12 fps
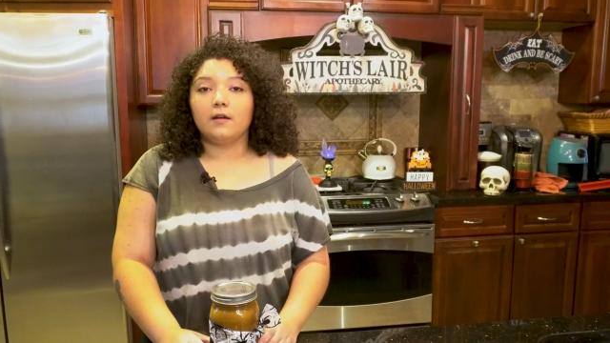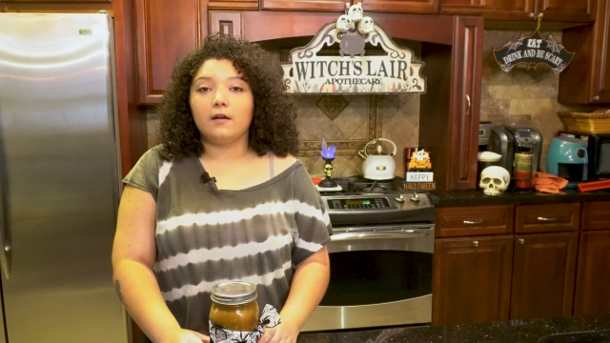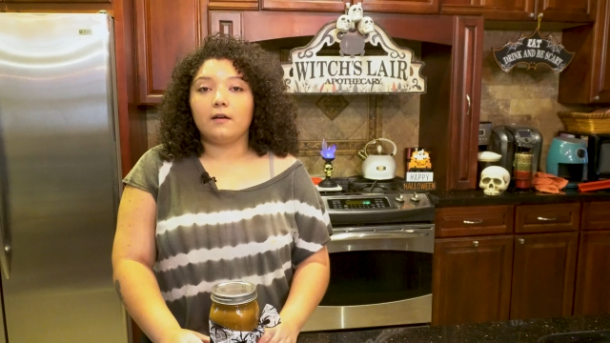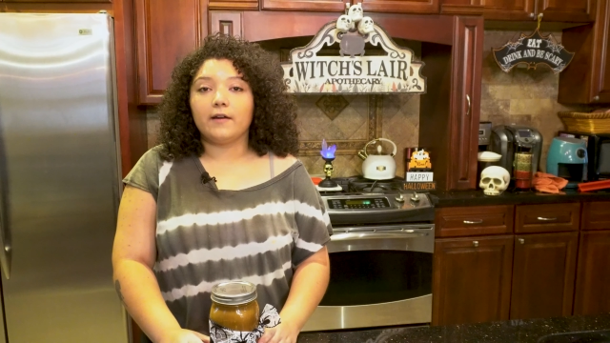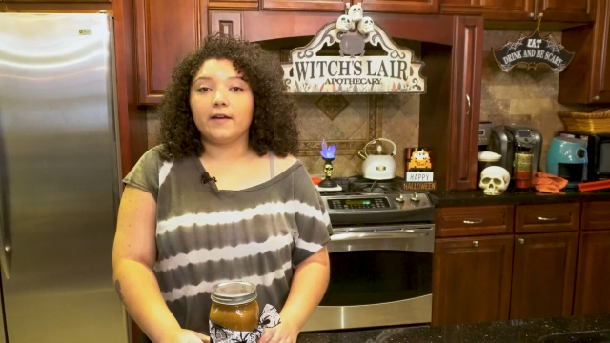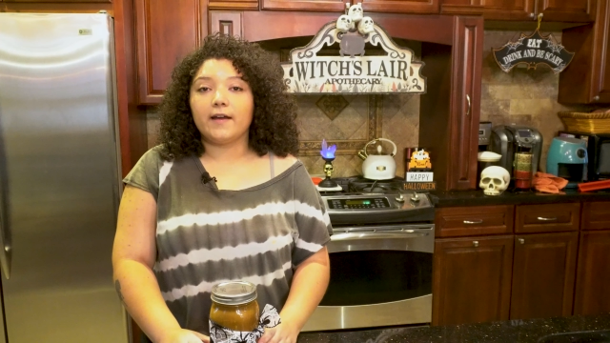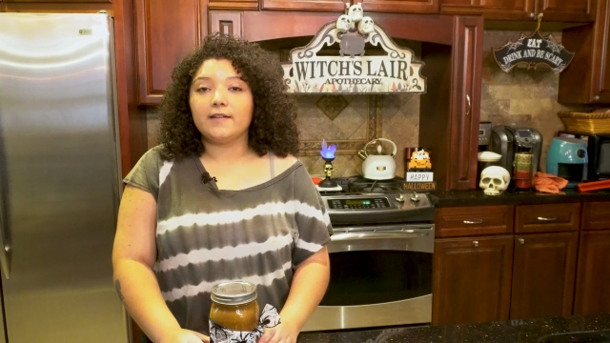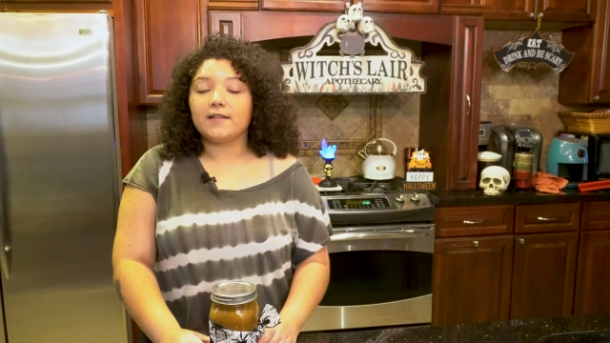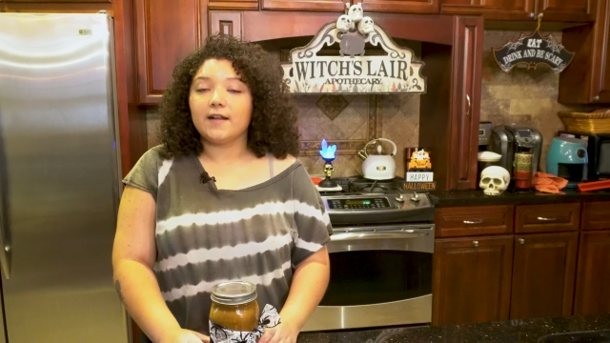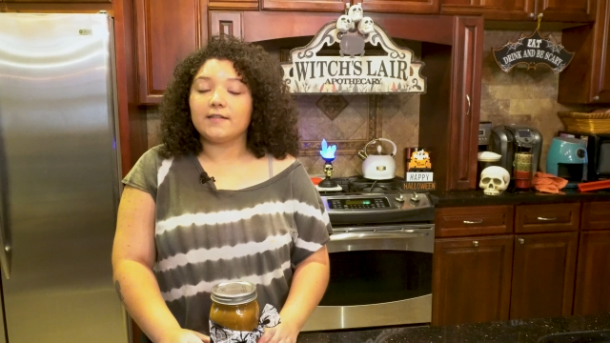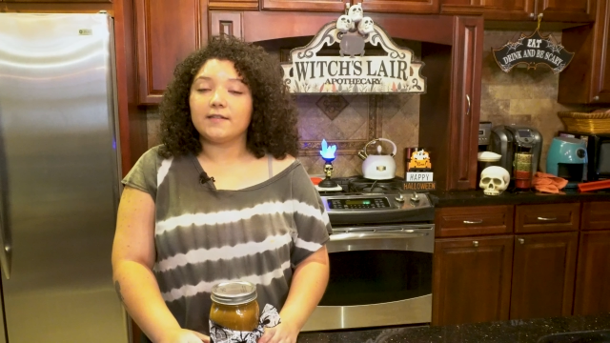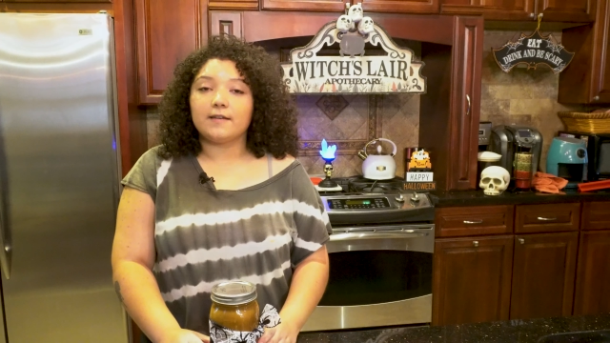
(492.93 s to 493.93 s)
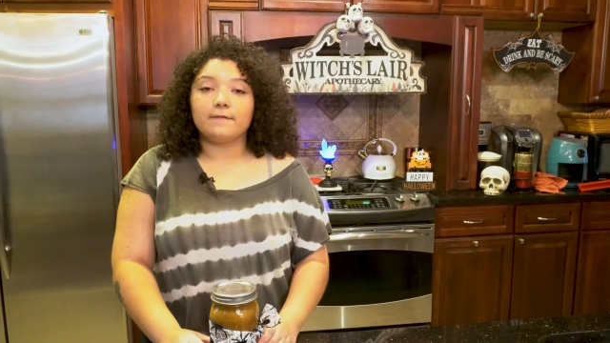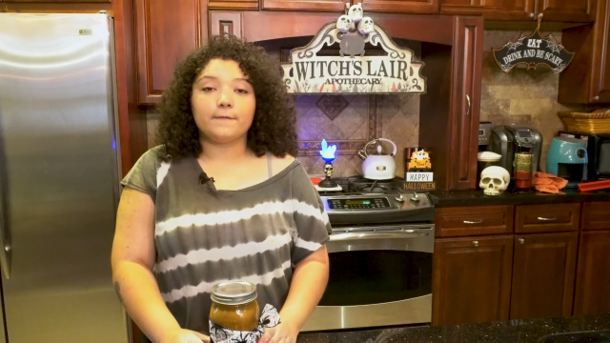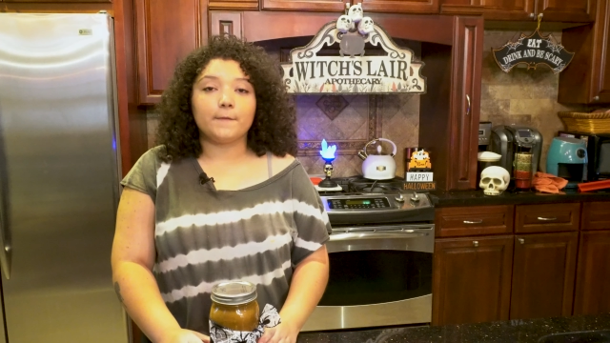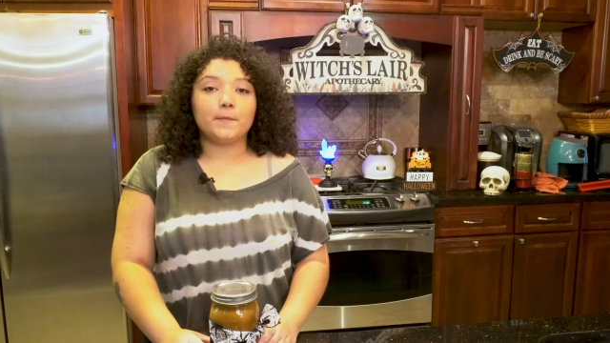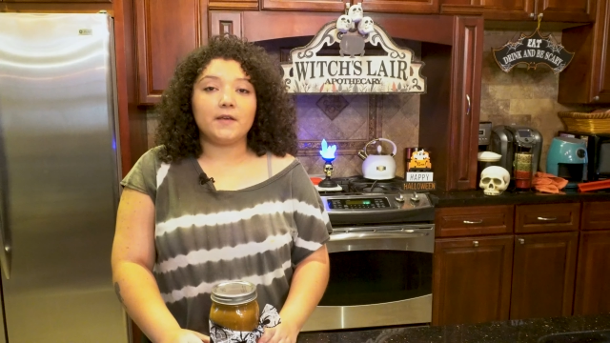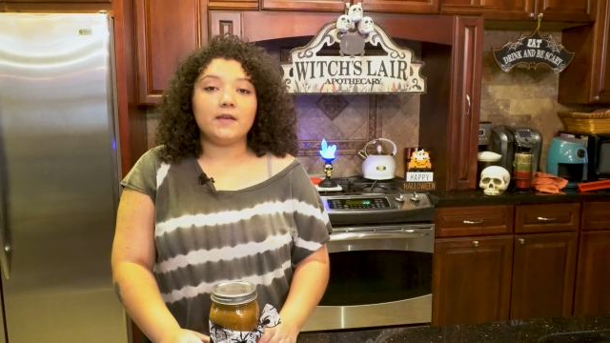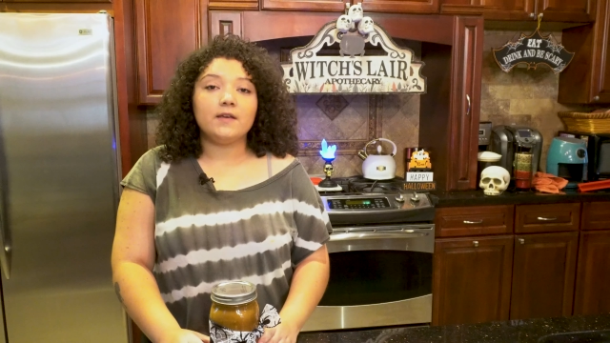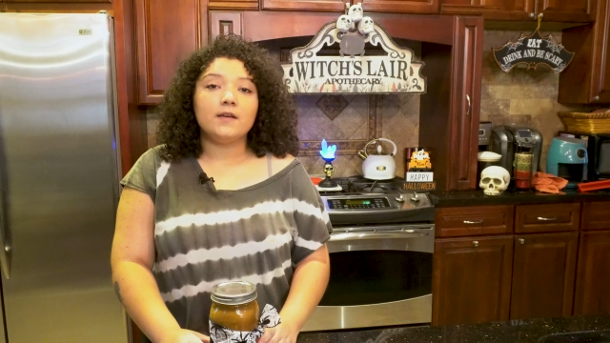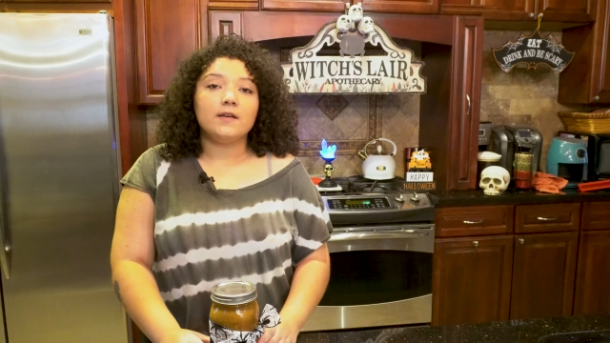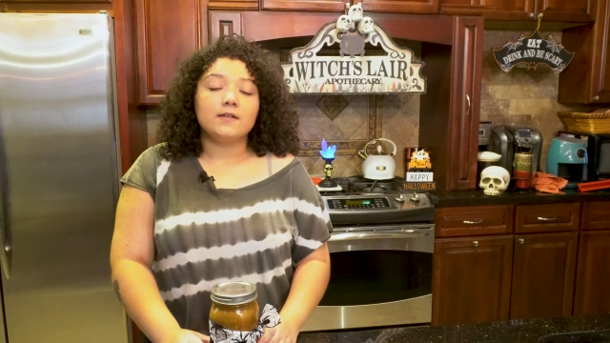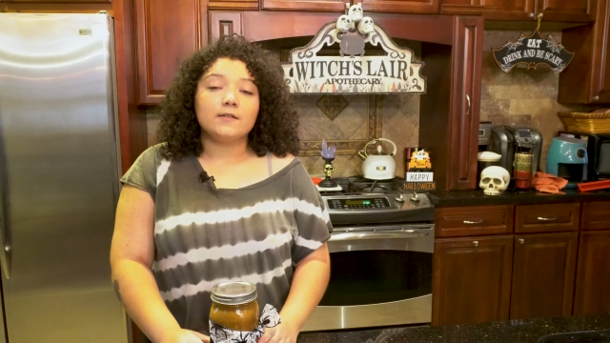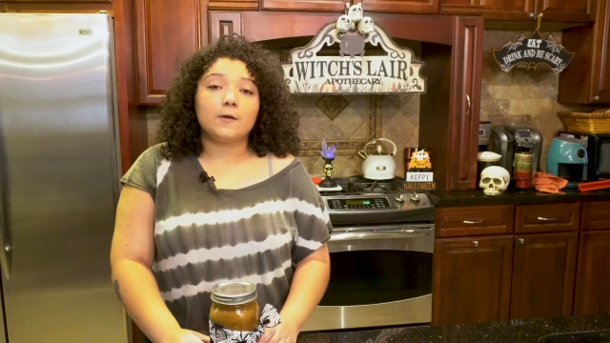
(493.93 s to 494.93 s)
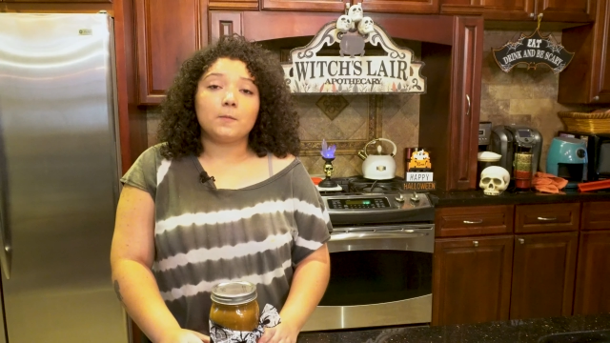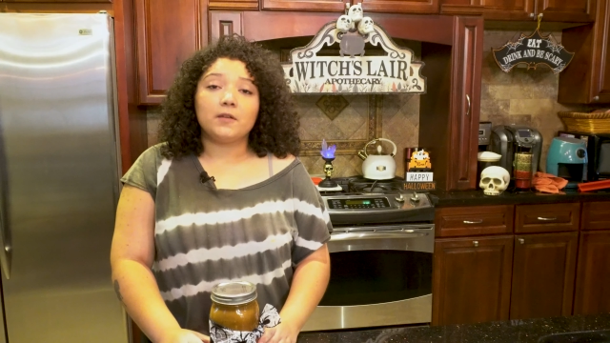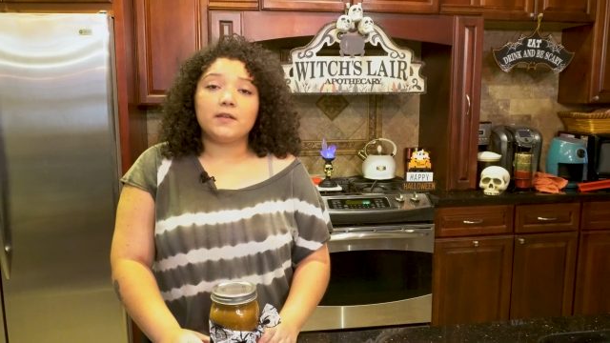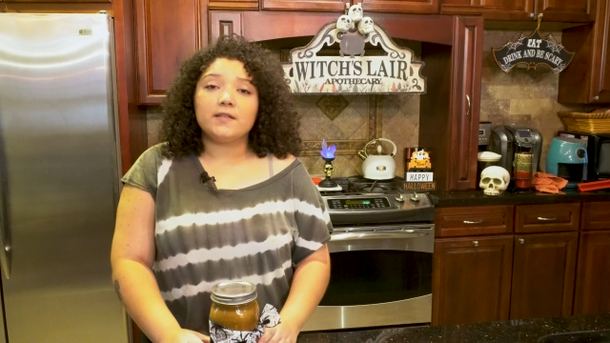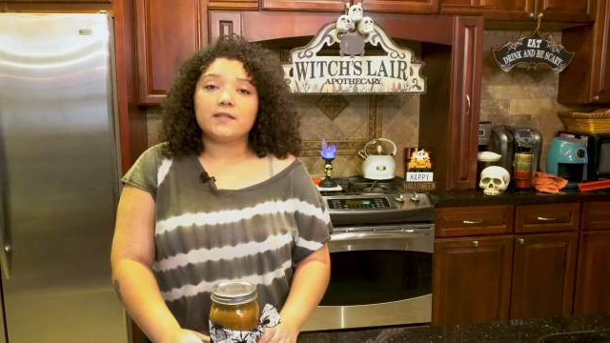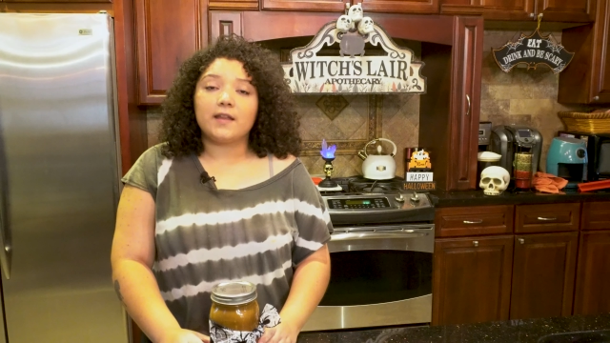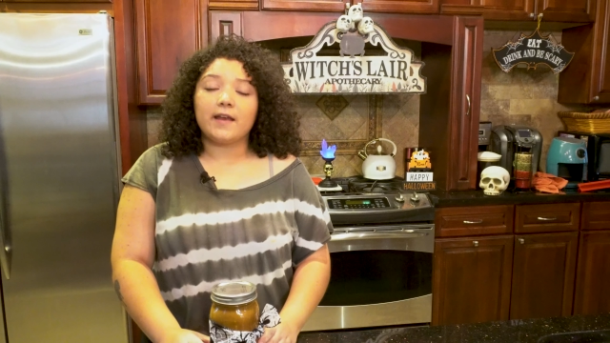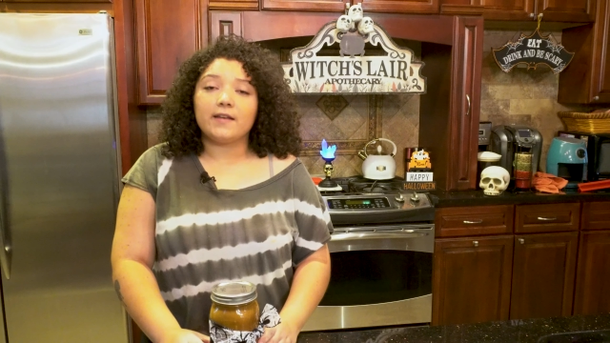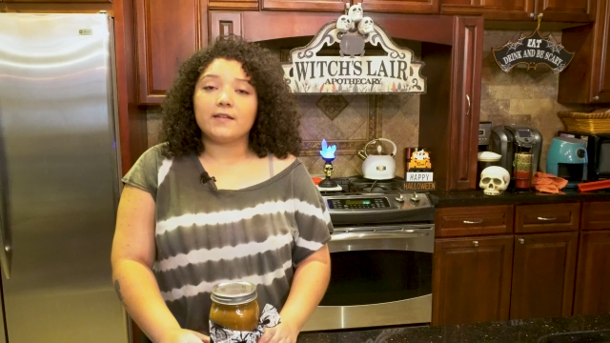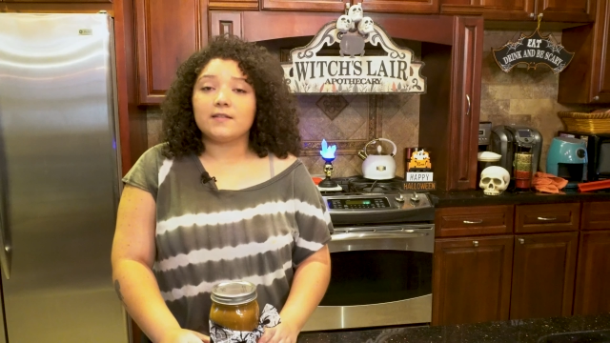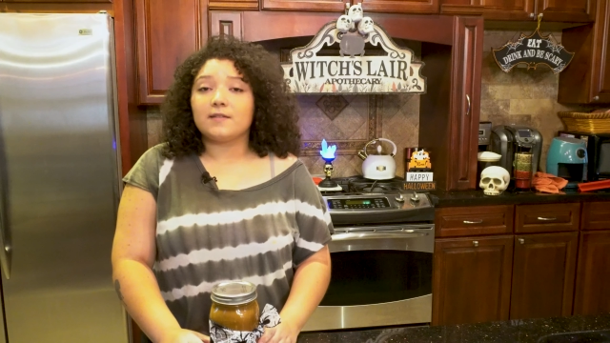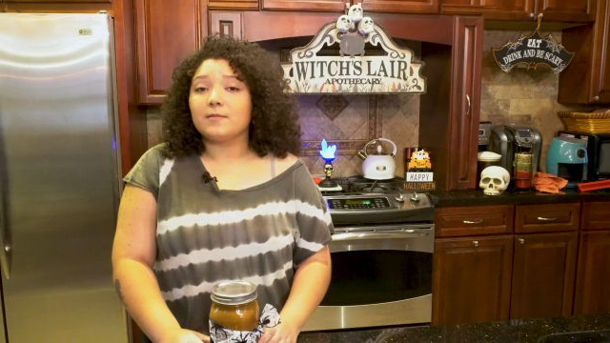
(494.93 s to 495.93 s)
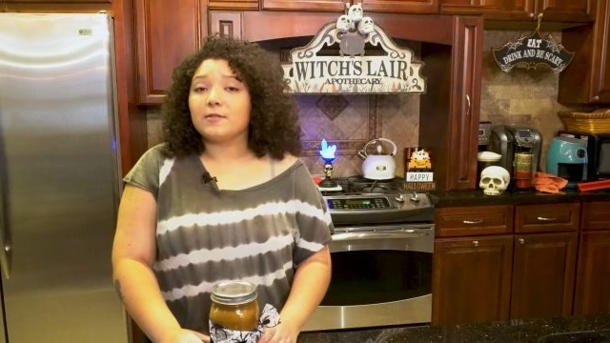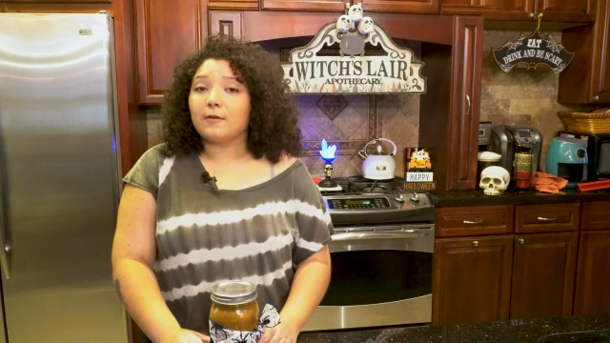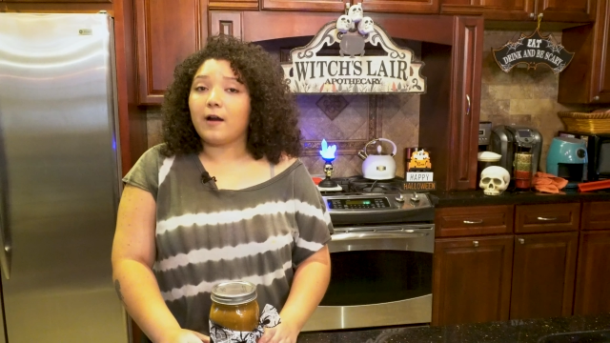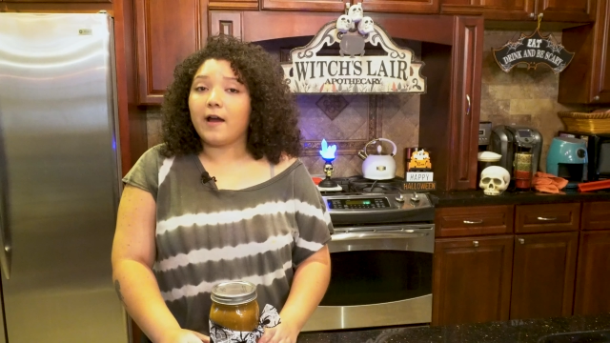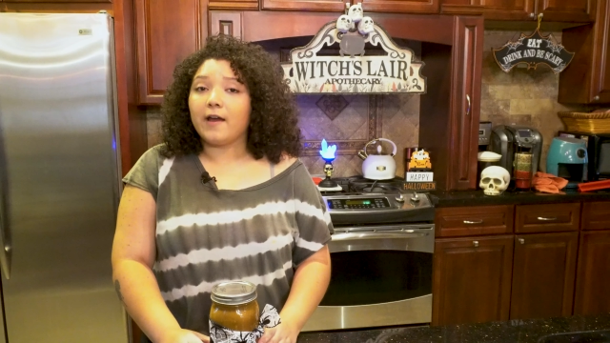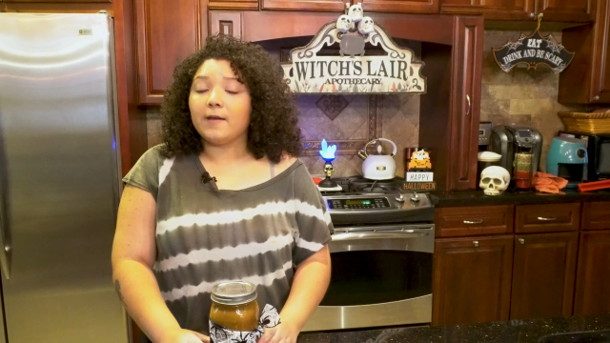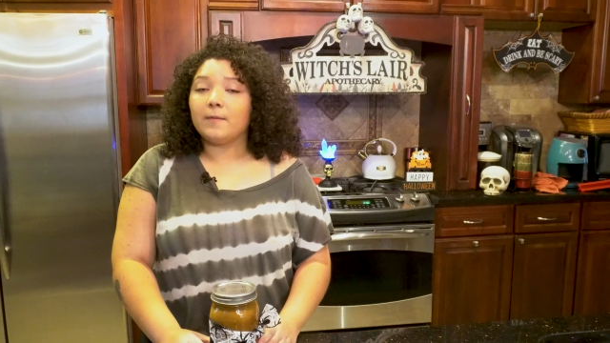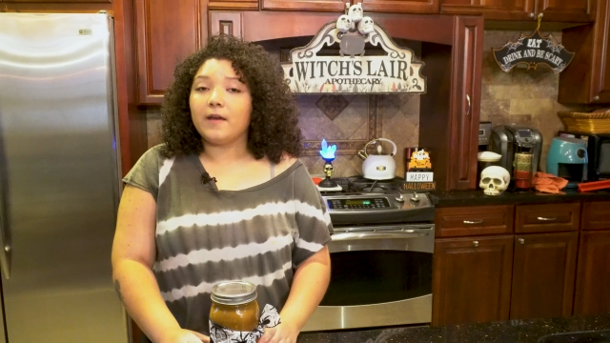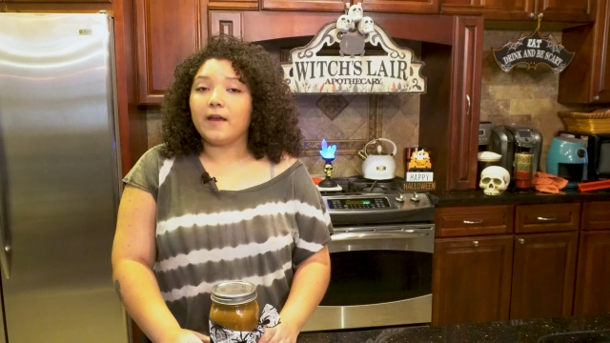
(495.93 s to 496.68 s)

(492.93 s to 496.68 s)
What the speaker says: All right guys, that's it for me. So please like and subscribe